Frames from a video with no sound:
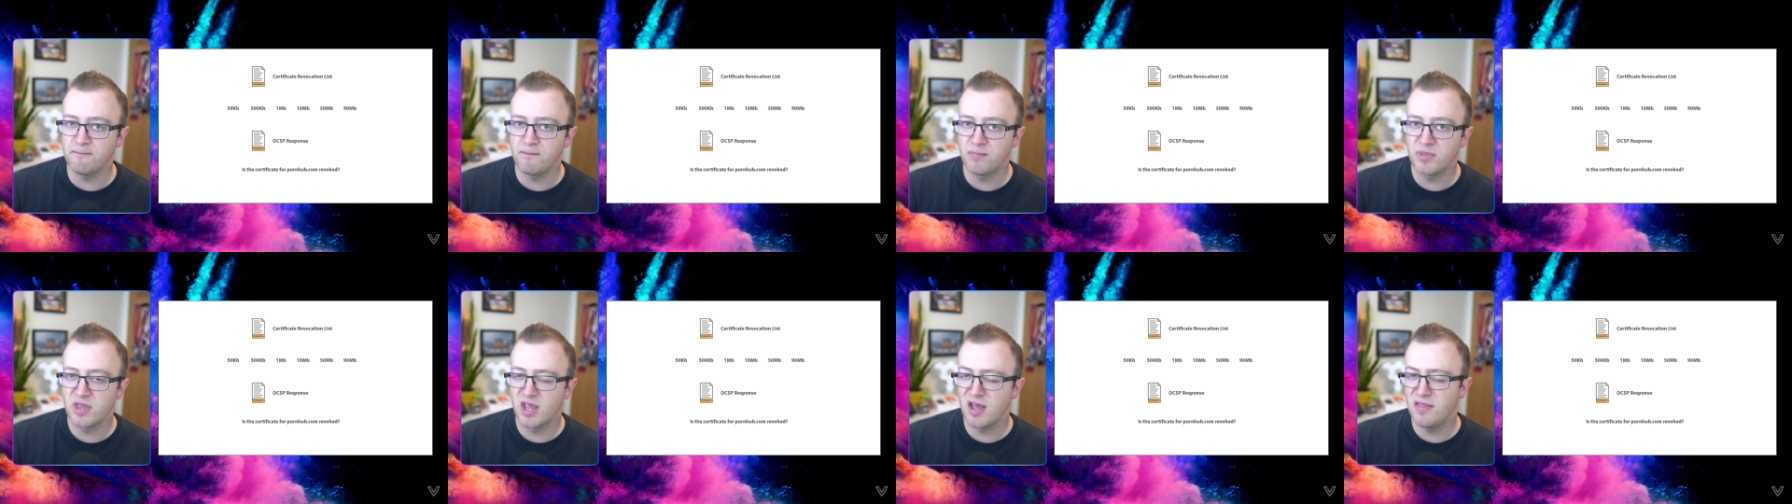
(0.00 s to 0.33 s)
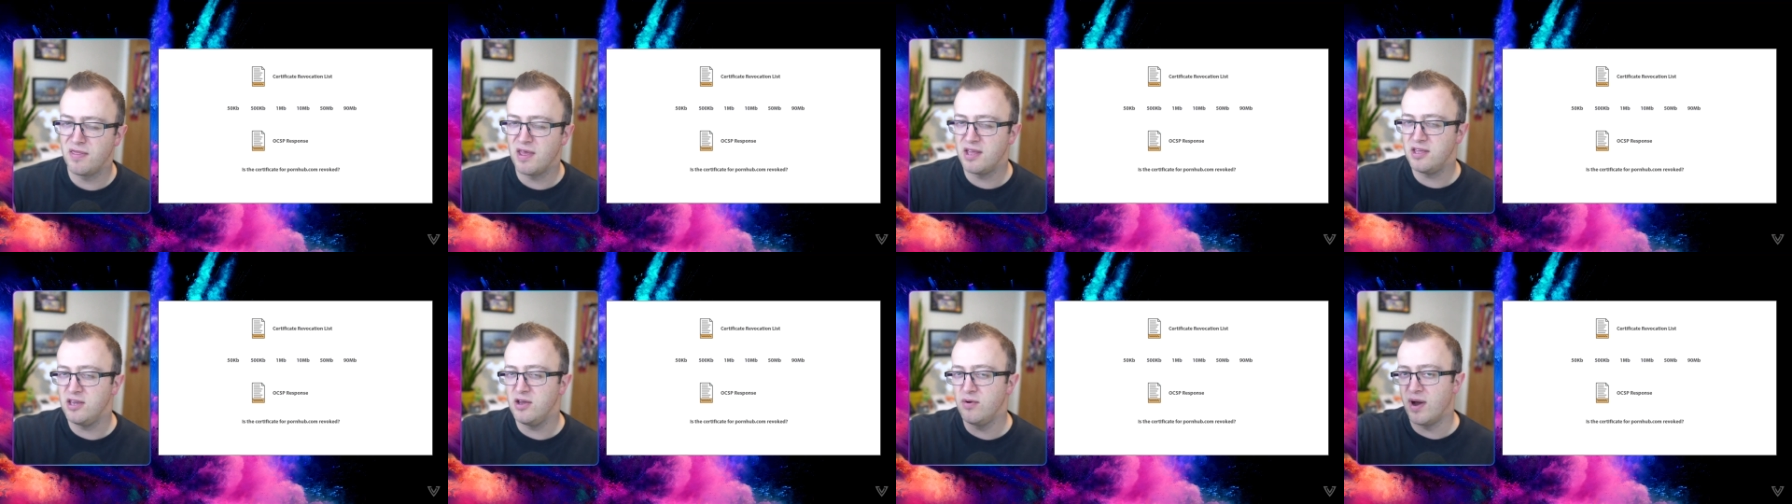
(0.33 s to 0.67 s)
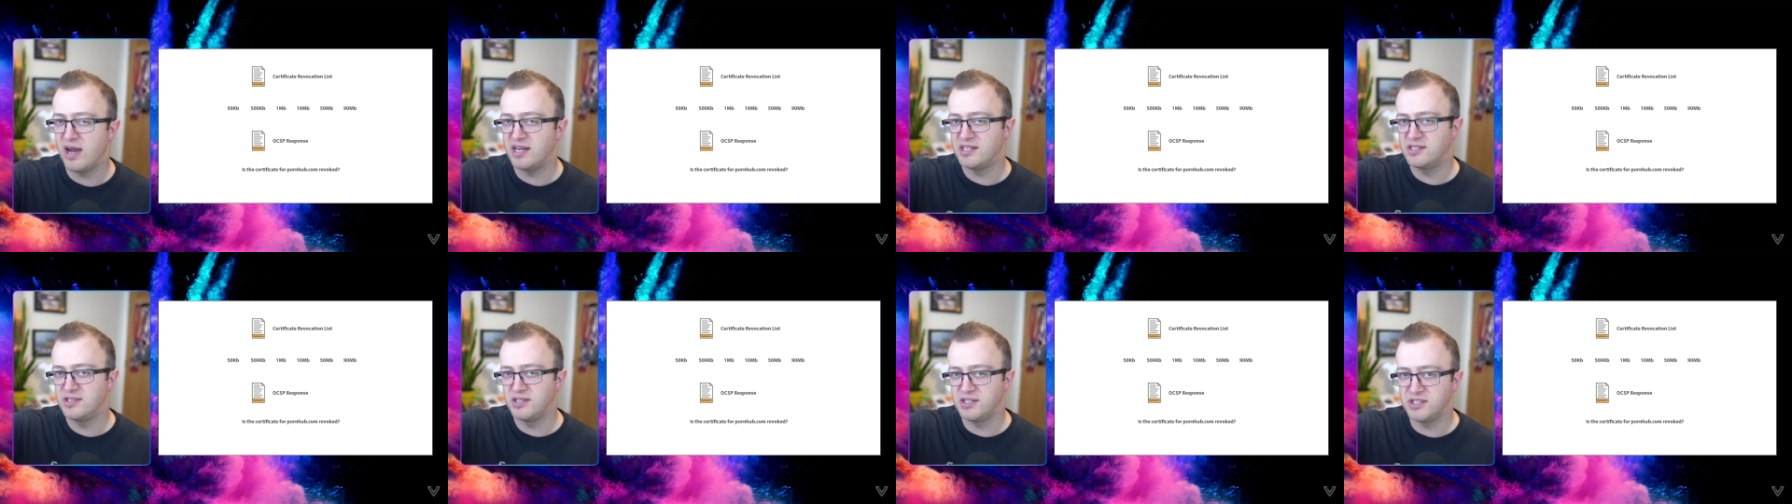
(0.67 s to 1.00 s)
and then you
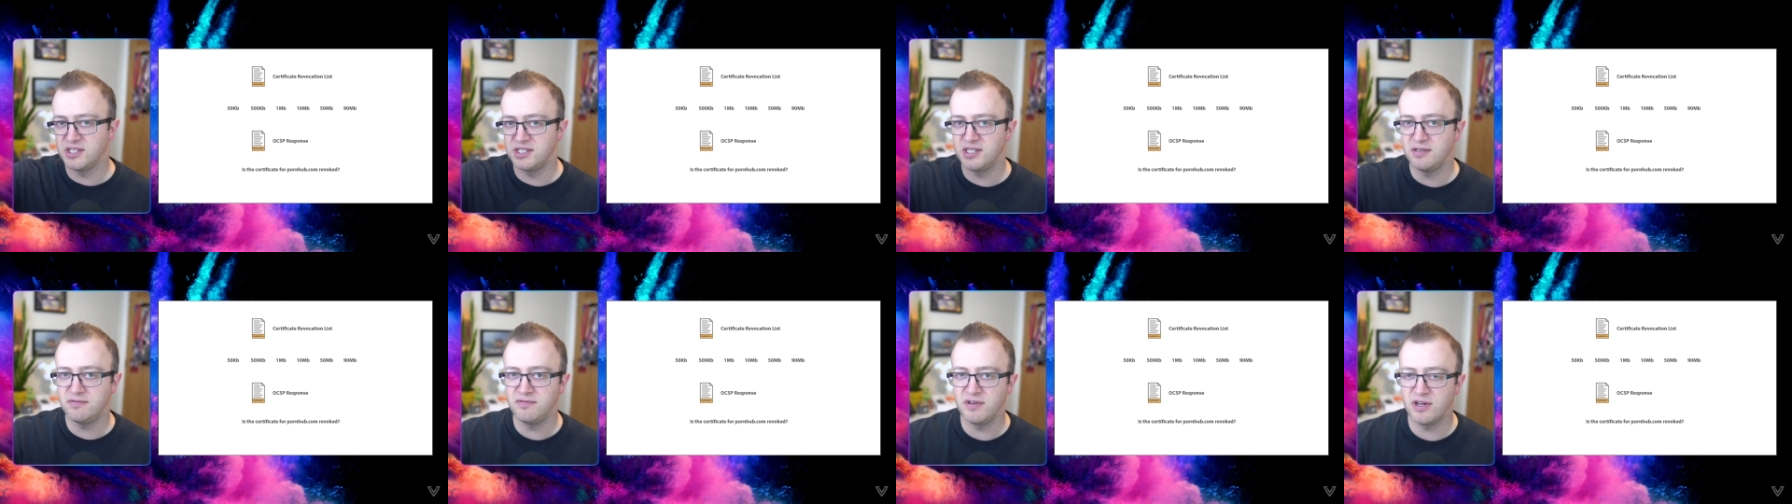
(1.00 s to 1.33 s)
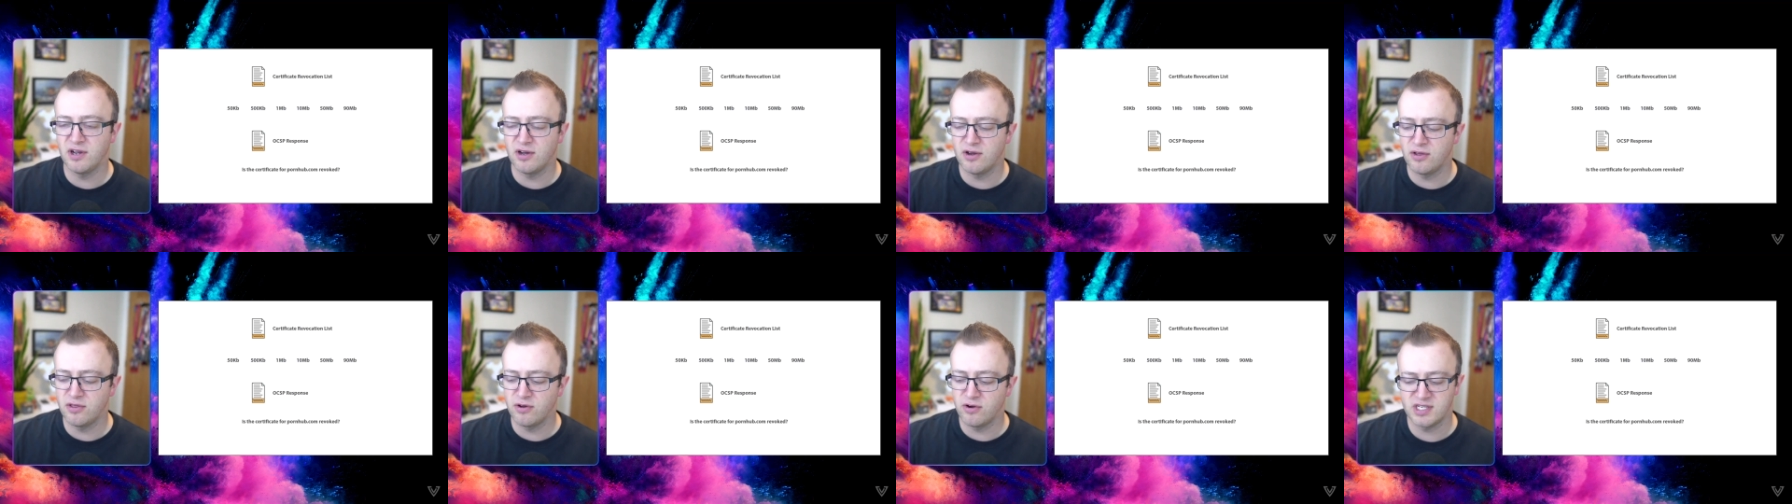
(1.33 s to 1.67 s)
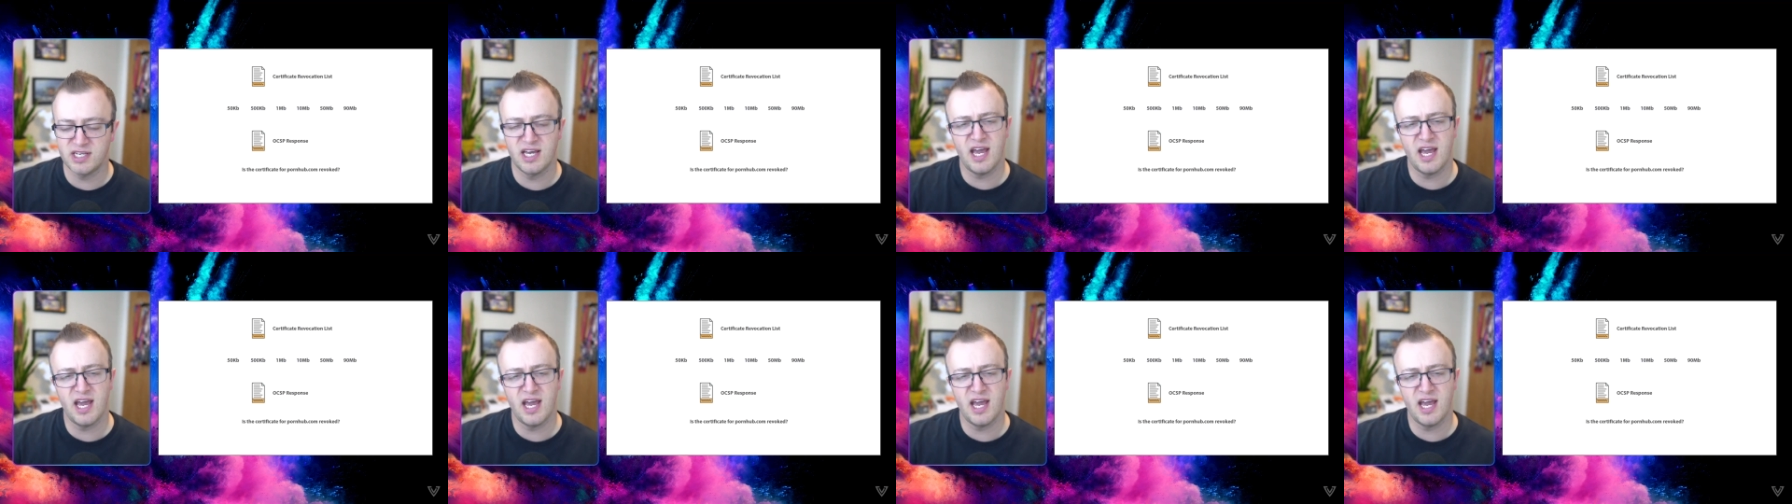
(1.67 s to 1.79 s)
ask the certificate authority,